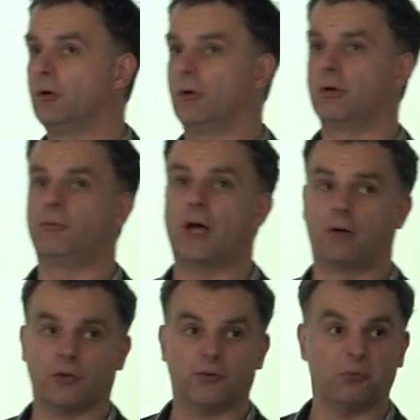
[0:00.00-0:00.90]
All of
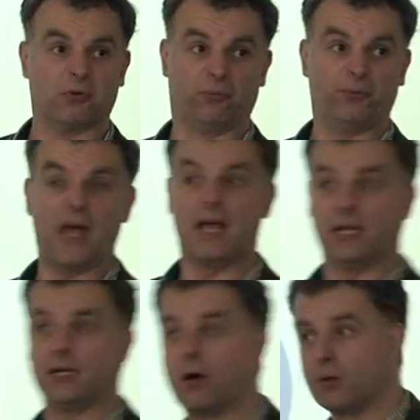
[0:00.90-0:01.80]
their items are
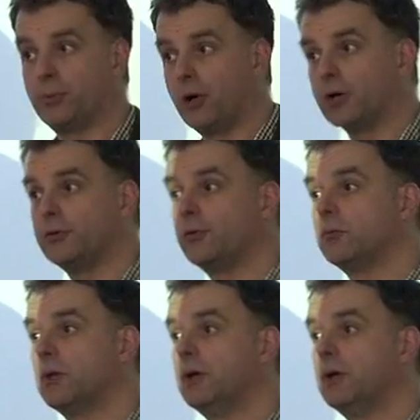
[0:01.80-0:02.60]
fairly high price